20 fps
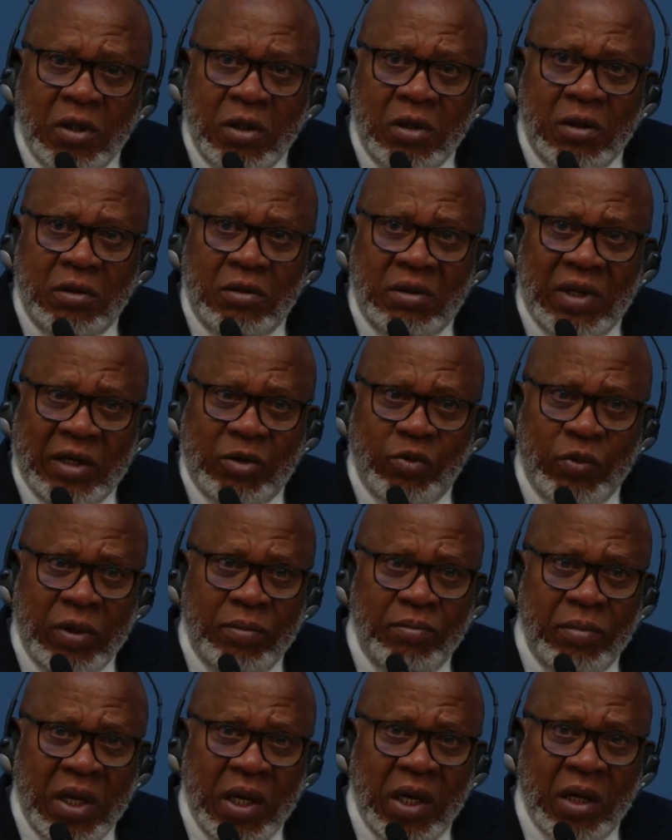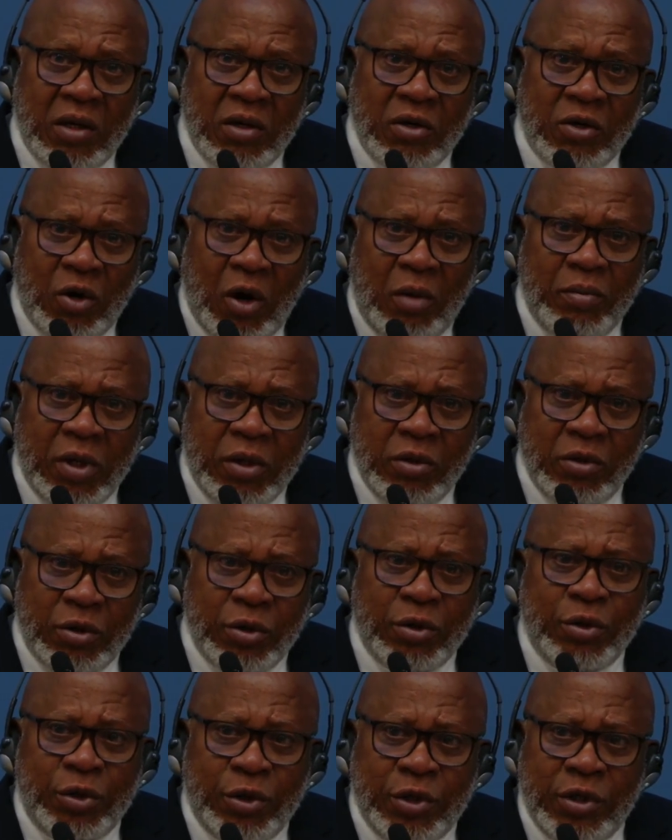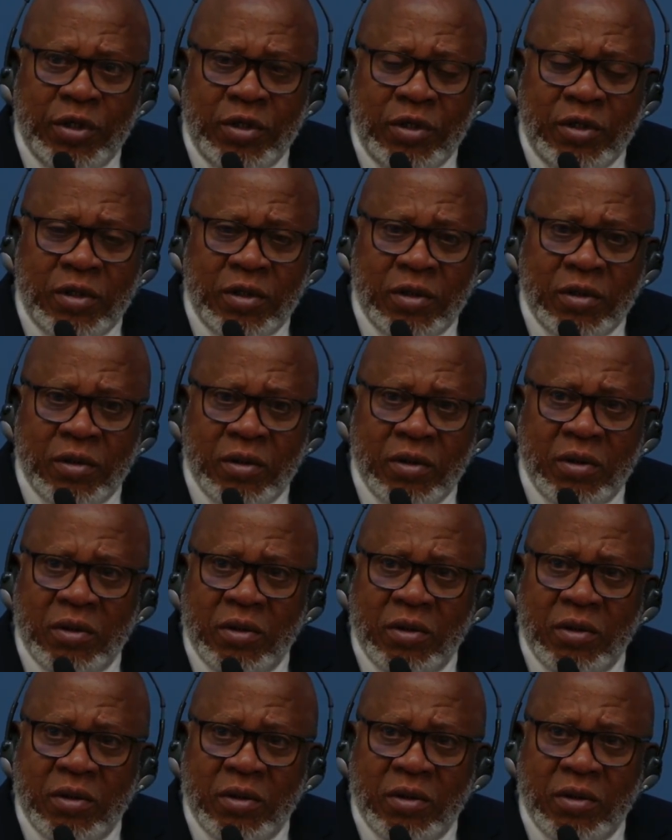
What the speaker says: That we make common cause